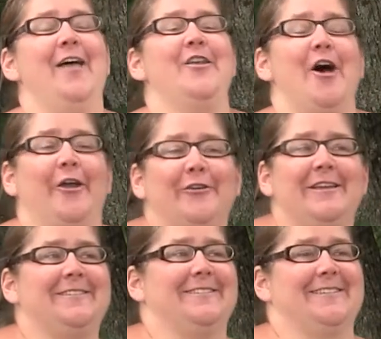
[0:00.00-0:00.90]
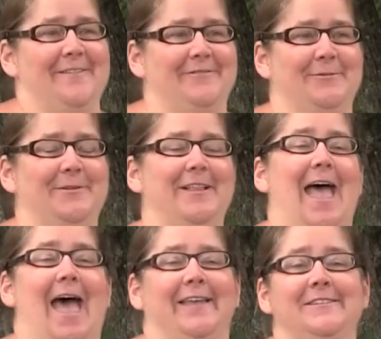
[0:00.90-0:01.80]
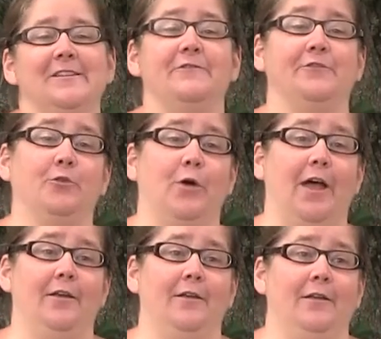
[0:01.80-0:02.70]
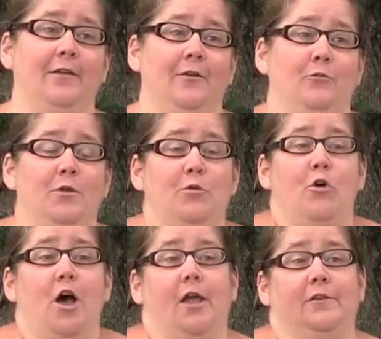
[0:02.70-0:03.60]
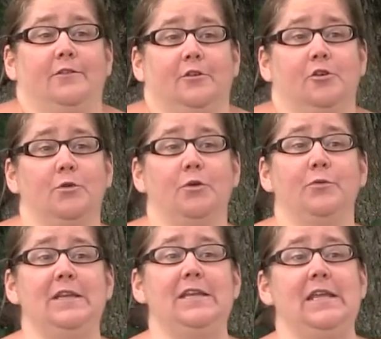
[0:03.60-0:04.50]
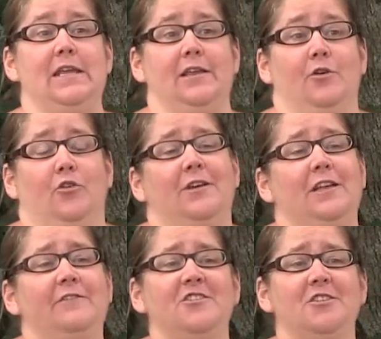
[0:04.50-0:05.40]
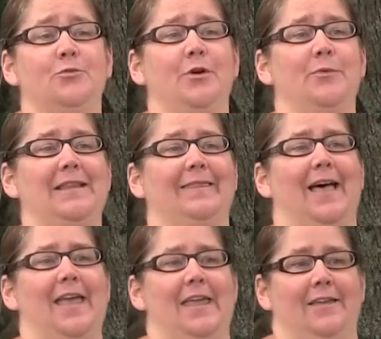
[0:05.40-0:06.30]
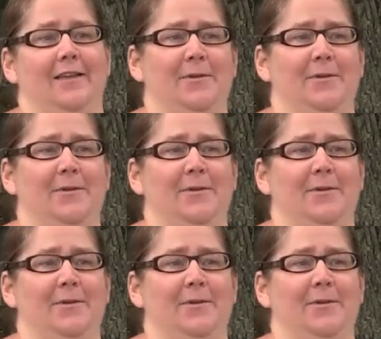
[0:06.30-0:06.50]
not always as comfortable asking for what we want or what we need or even just what we'd like.